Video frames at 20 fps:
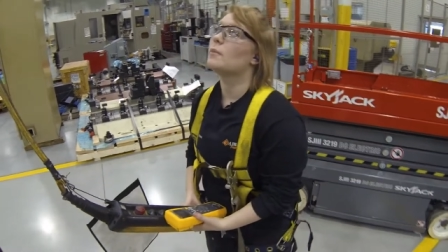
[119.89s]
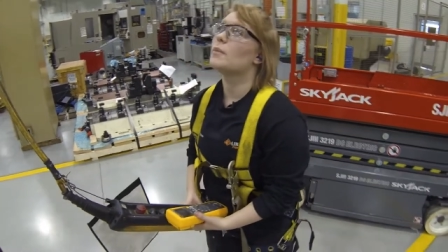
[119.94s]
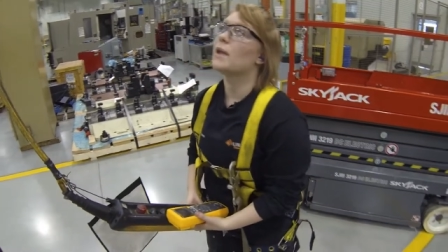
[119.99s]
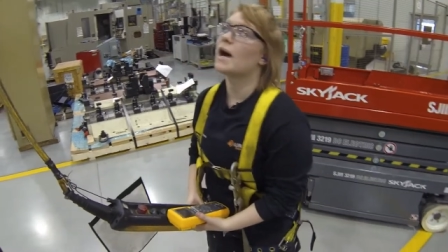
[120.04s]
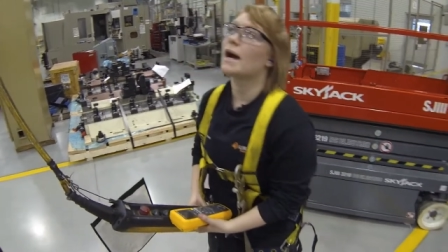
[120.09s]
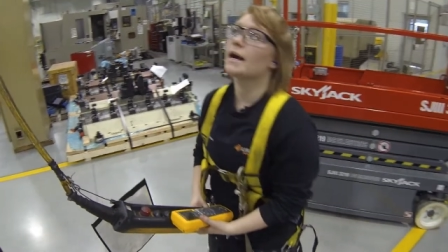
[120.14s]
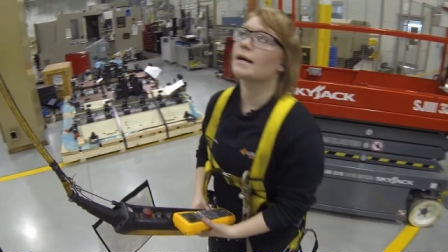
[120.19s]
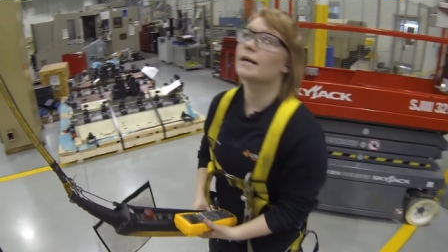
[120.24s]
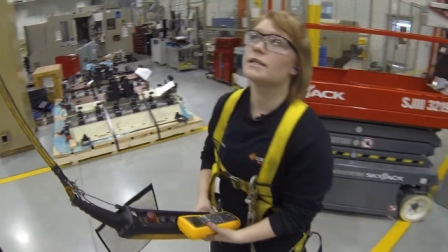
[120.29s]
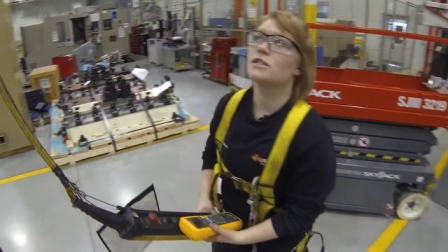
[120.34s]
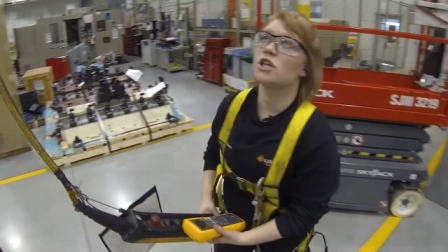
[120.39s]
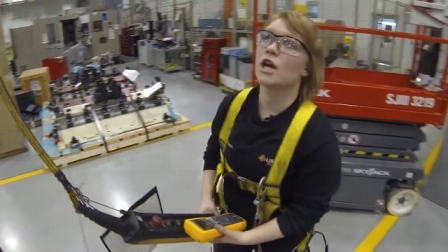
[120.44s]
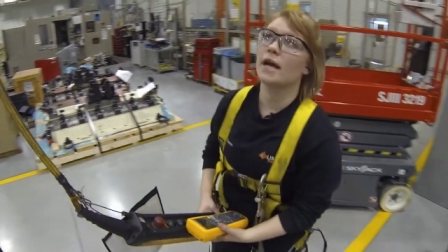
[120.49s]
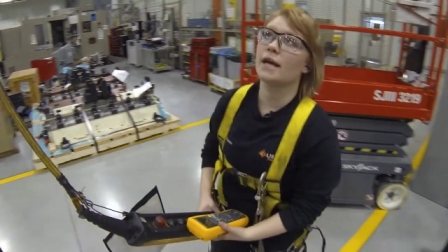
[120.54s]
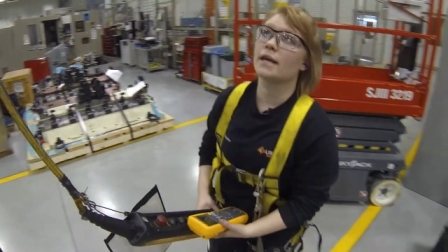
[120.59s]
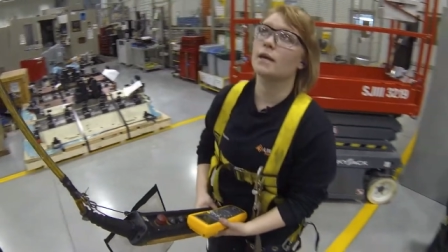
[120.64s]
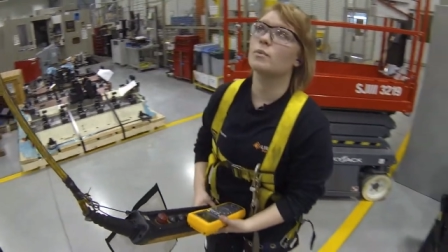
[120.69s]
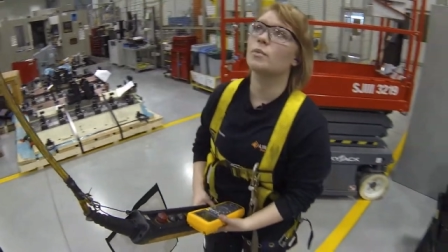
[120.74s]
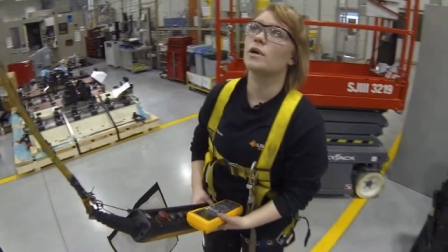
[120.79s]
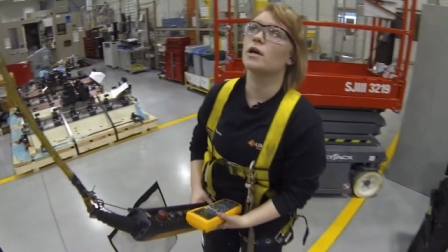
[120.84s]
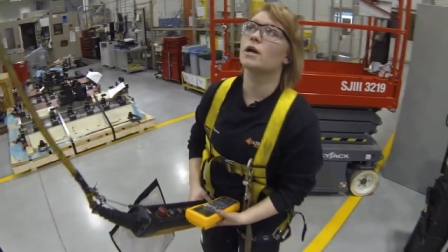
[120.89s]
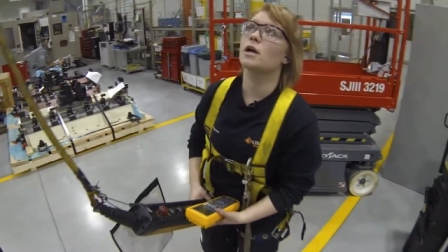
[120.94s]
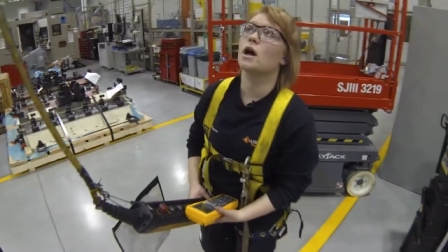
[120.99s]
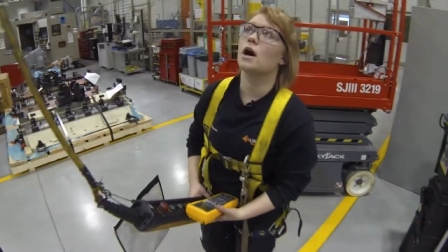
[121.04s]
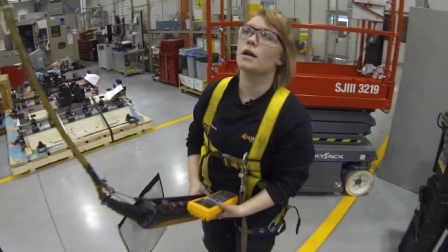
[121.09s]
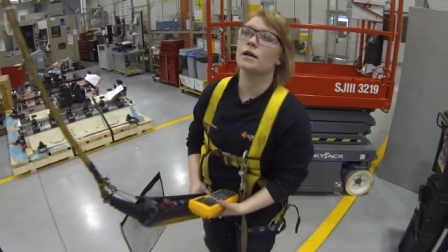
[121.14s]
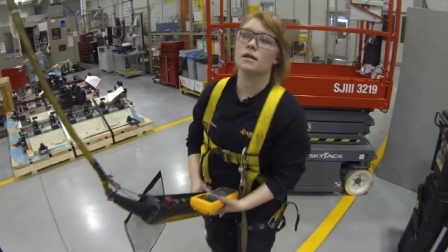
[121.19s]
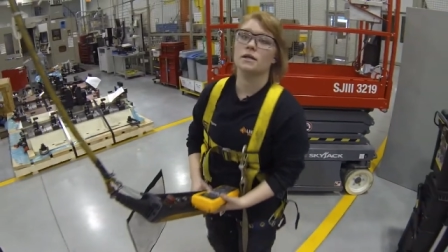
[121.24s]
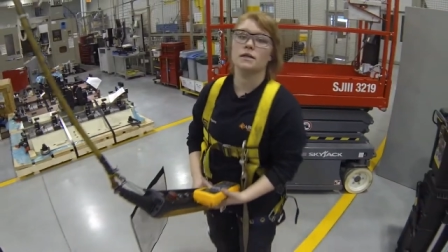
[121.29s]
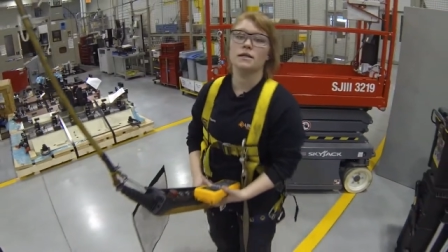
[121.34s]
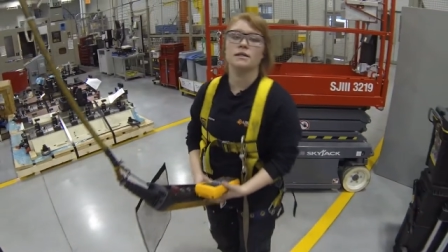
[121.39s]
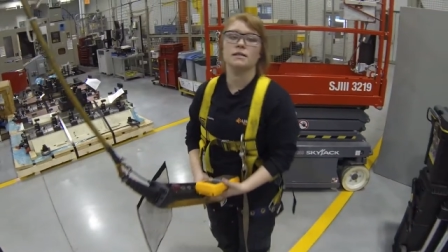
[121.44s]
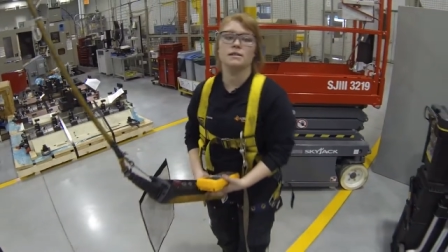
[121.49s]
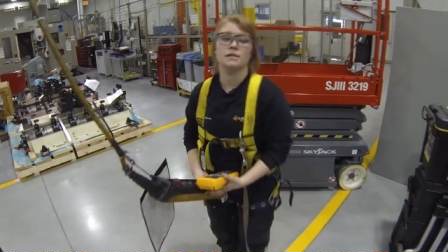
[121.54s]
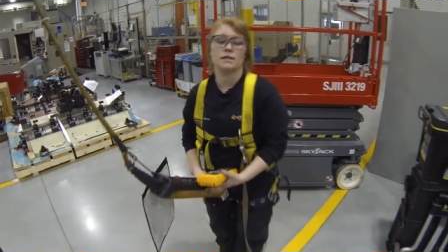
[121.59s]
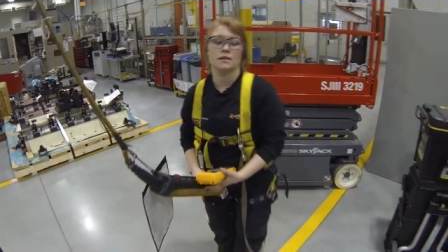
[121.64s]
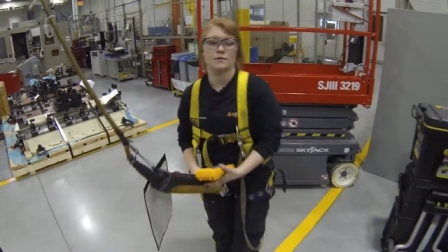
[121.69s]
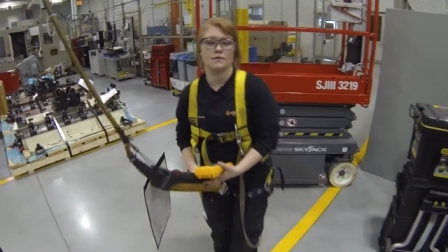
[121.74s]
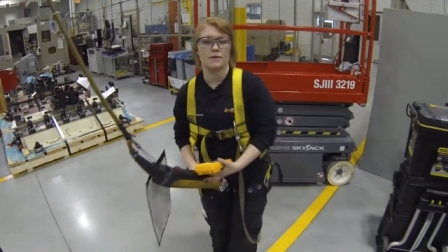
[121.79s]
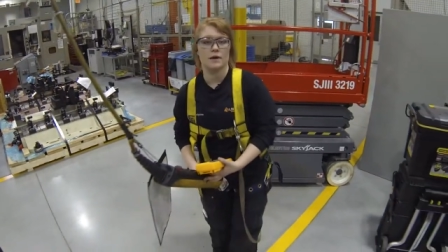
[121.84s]
back and check it periodically to
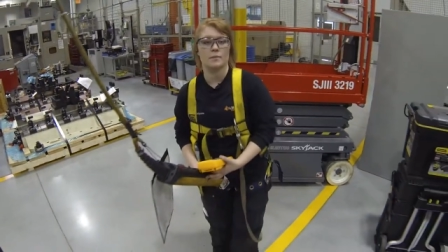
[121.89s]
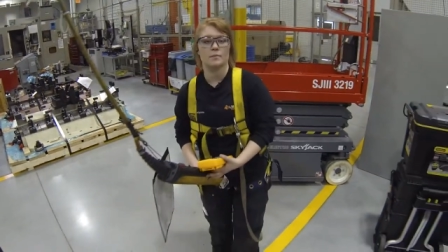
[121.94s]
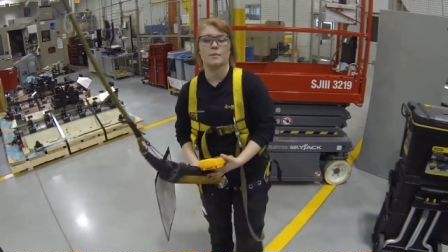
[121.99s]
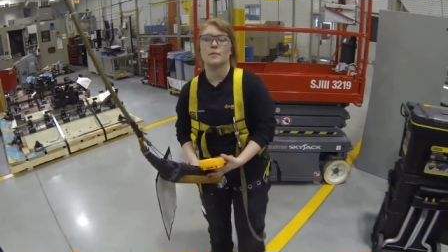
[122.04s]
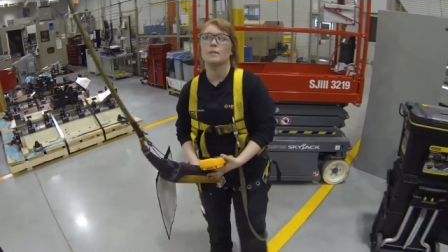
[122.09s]
see if that